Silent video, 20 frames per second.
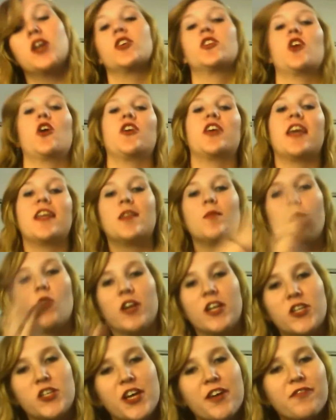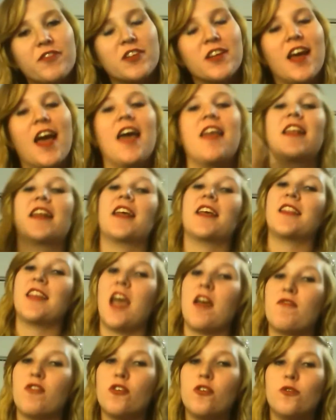So you get the morning shift, and then you get the
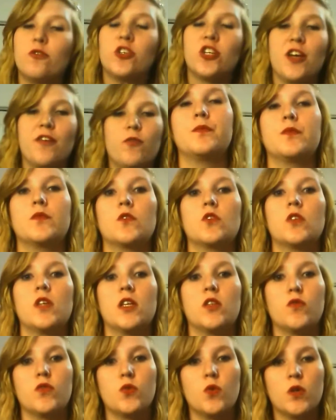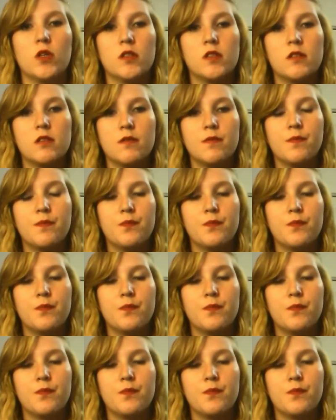afternoon shift. So that's resorts.